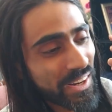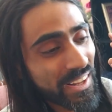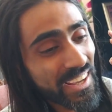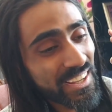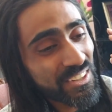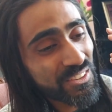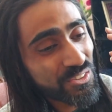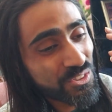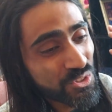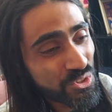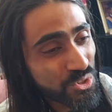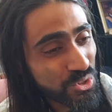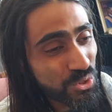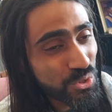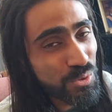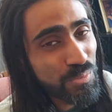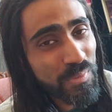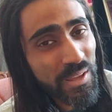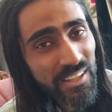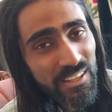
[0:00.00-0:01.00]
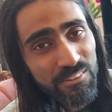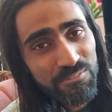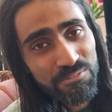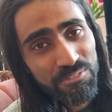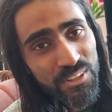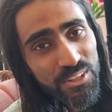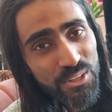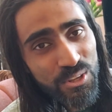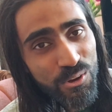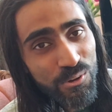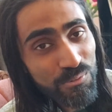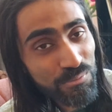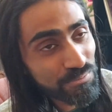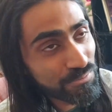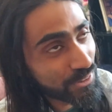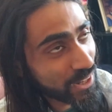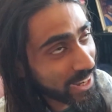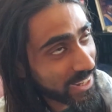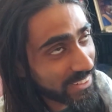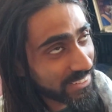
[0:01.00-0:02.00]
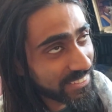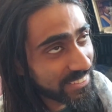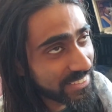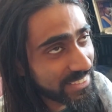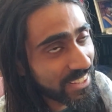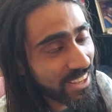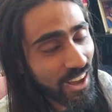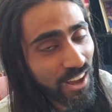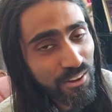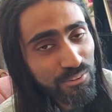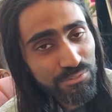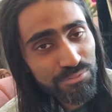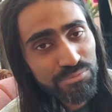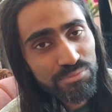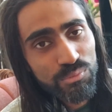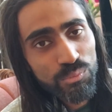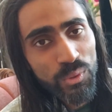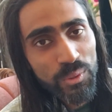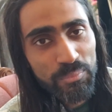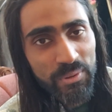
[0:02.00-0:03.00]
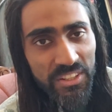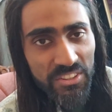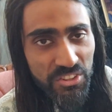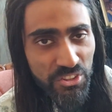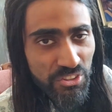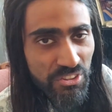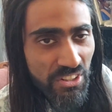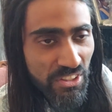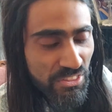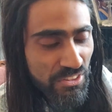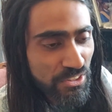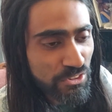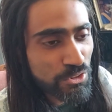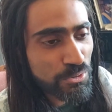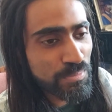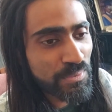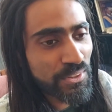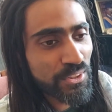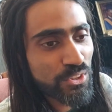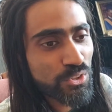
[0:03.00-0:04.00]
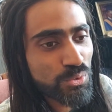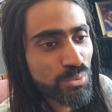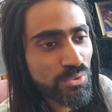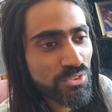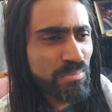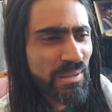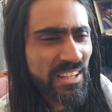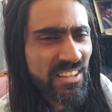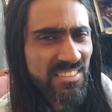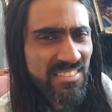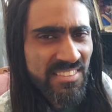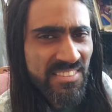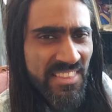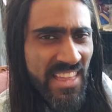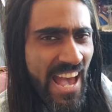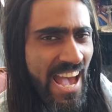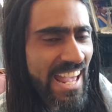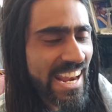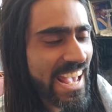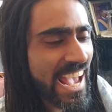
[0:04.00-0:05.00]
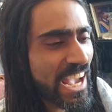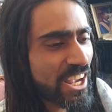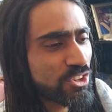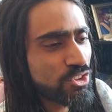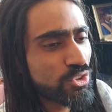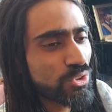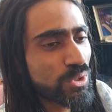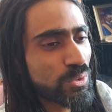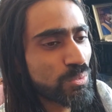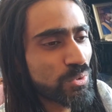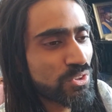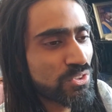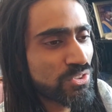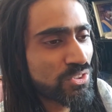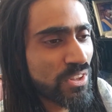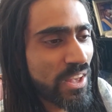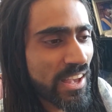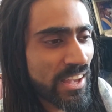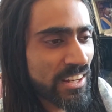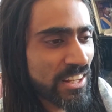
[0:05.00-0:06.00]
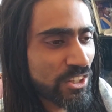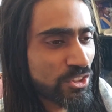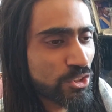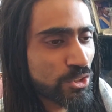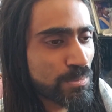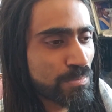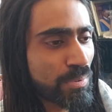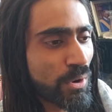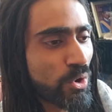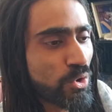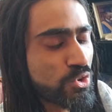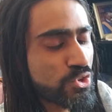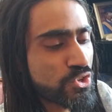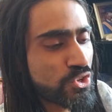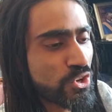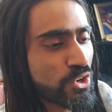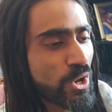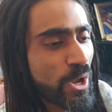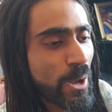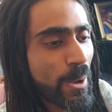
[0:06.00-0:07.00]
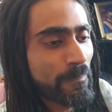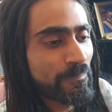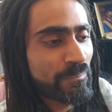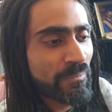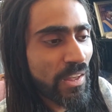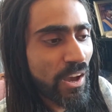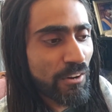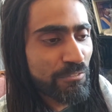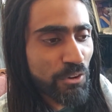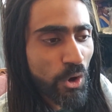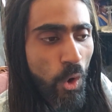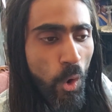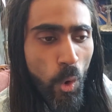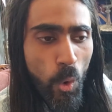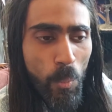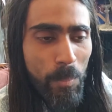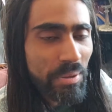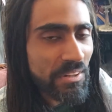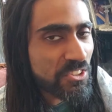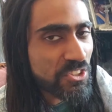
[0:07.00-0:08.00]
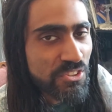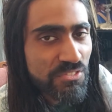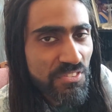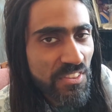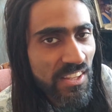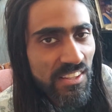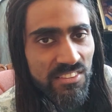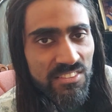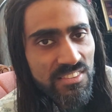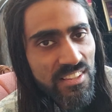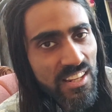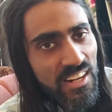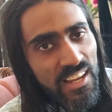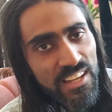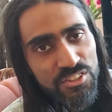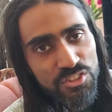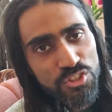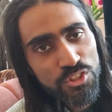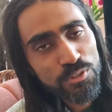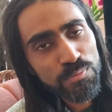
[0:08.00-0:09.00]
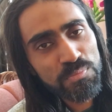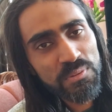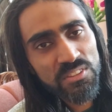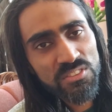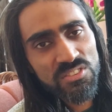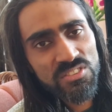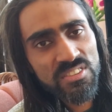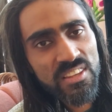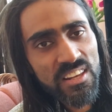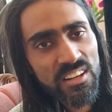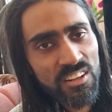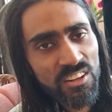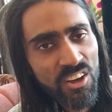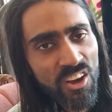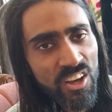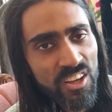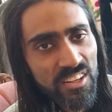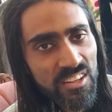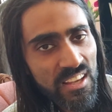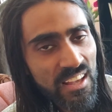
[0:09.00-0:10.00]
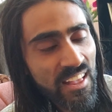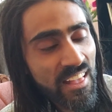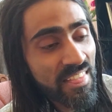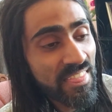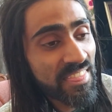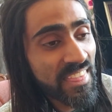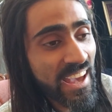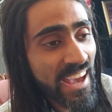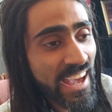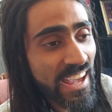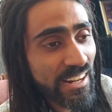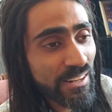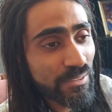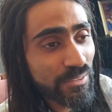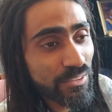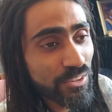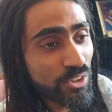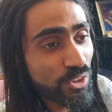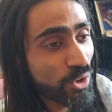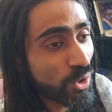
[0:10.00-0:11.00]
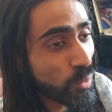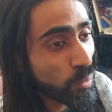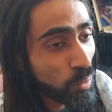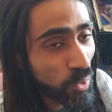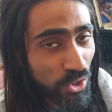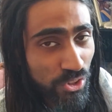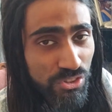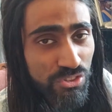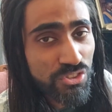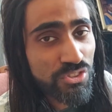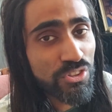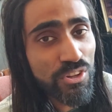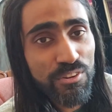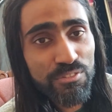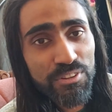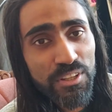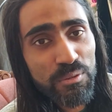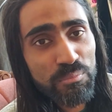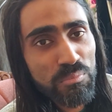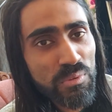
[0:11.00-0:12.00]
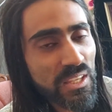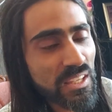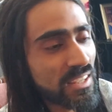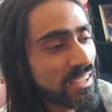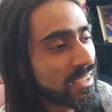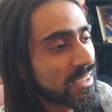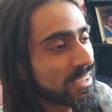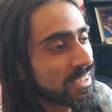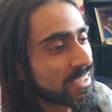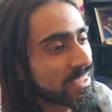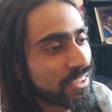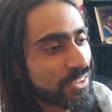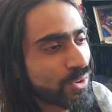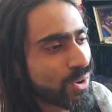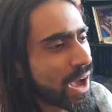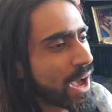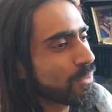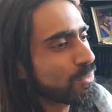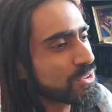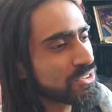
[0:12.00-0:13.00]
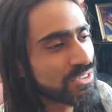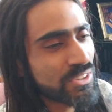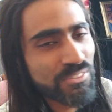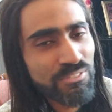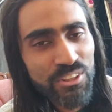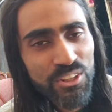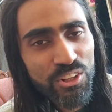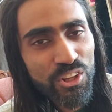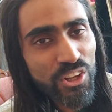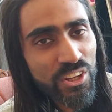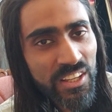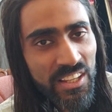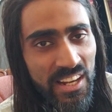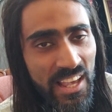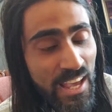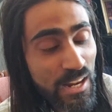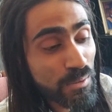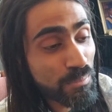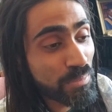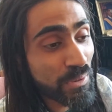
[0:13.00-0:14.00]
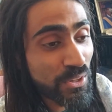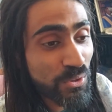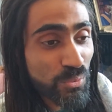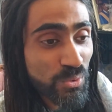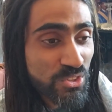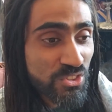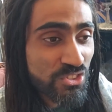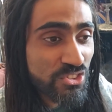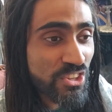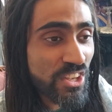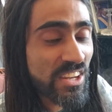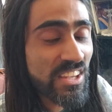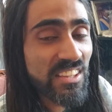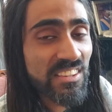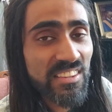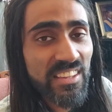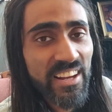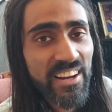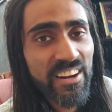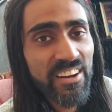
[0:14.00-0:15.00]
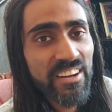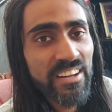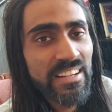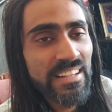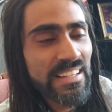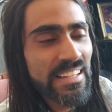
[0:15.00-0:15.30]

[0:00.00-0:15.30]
I do make a video finally of what my near-death experience was, because that actually was an exposure of a whole bunch of things that I'd just been sitting on that, you know, weren't serving me. You know, I wasn't even looking at it, but it was sitting there